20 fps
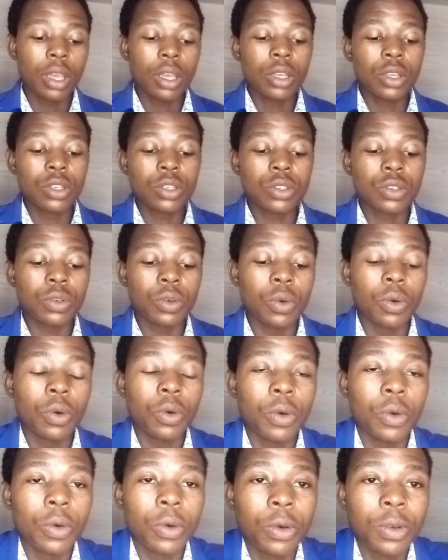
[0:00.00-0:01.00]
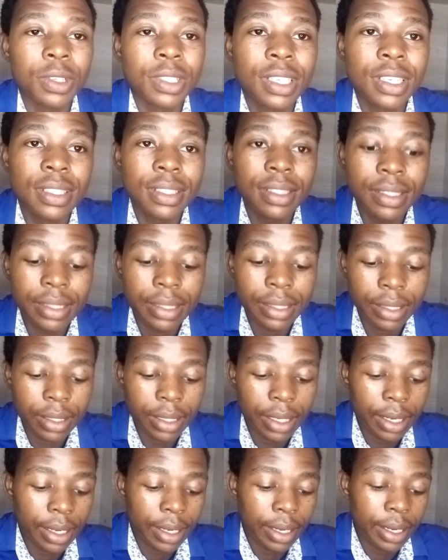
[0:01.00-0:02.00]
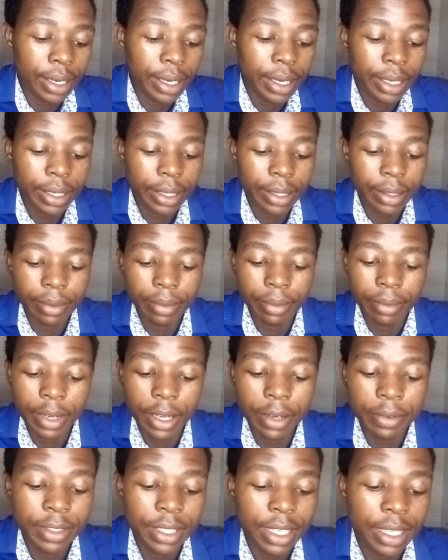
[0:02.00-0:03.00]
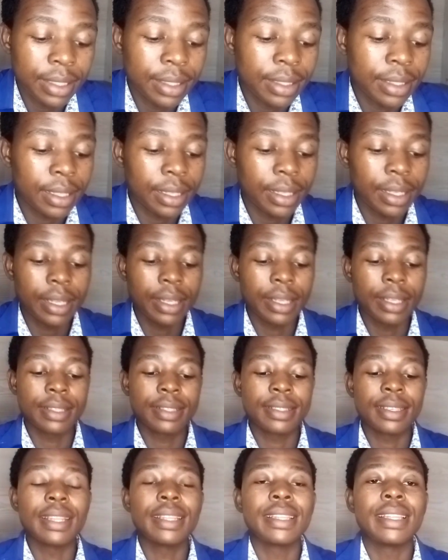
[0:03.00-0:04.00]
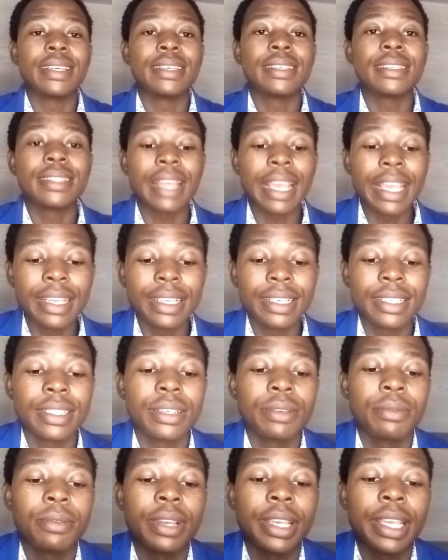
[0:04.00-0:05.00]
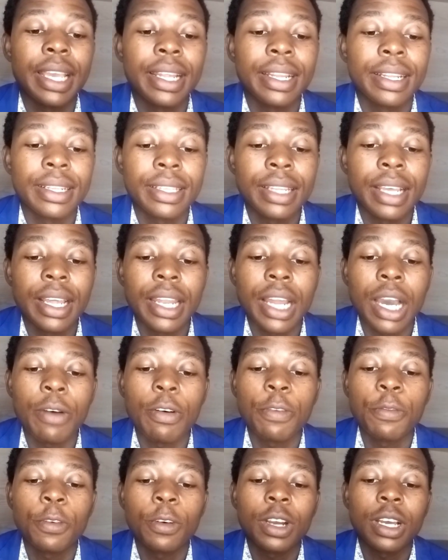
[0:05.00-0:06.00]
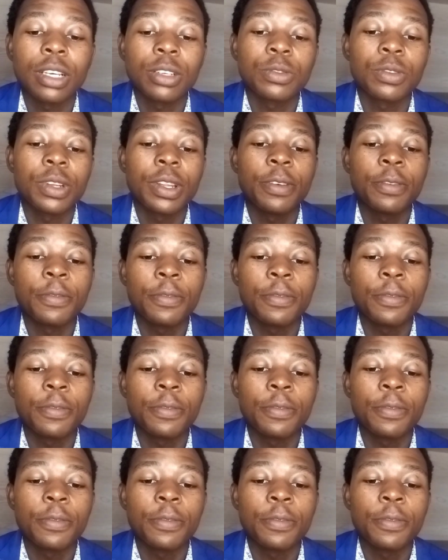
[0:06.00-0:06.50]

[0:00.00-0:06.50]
so since uh, we have just uh, set the stage, we can turn our focus to the mm-hmm.